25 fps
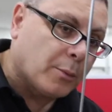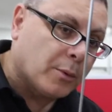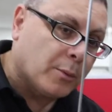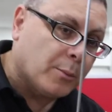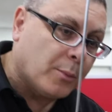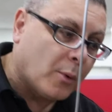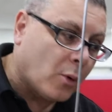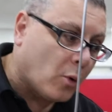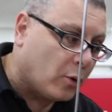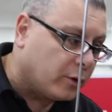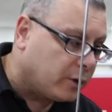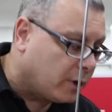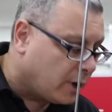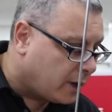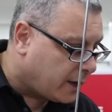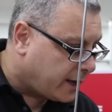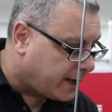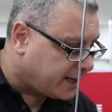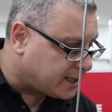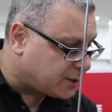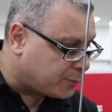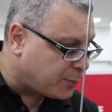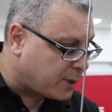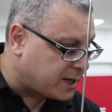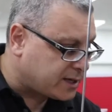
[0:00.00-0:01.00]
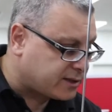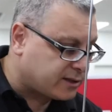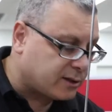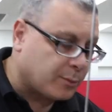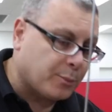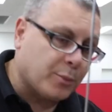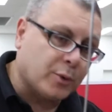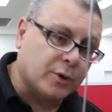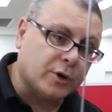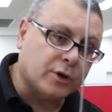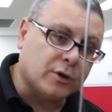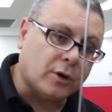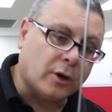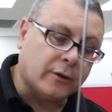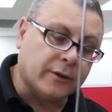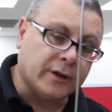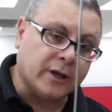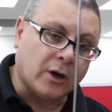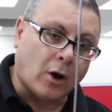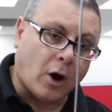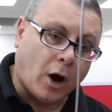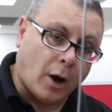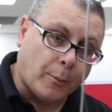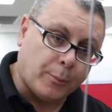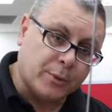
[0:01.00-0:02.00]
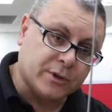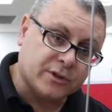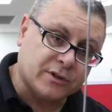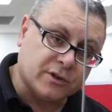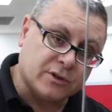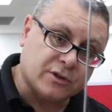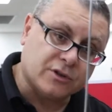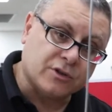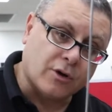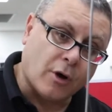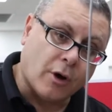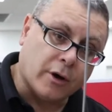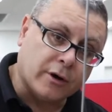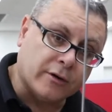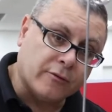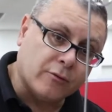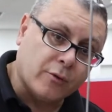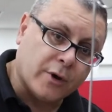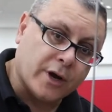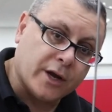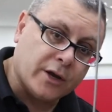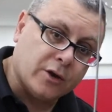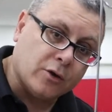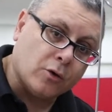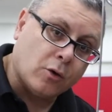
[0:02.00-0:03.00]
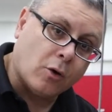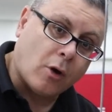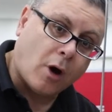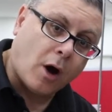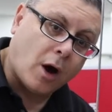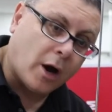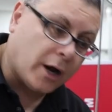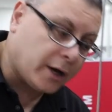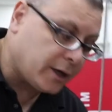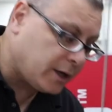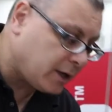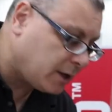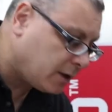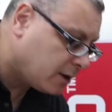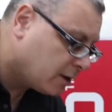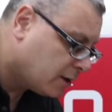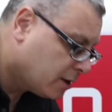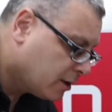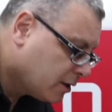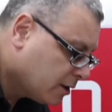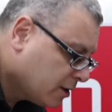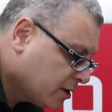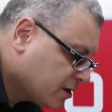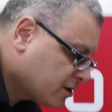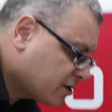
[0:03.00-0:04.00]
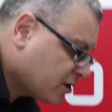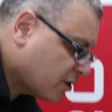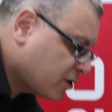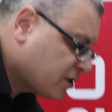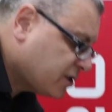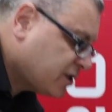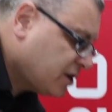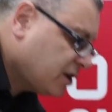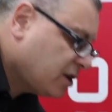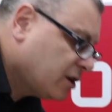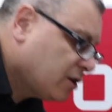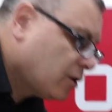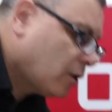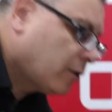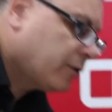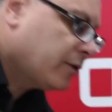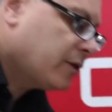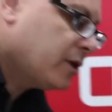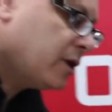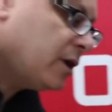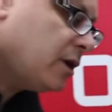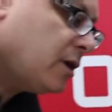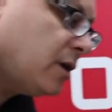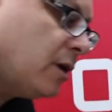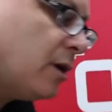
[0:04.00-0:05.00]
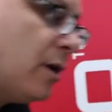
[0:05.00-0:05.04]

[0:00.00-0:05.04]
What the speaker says: of board, it's best to put it on the opposite side of where you're ironing. So sit it on the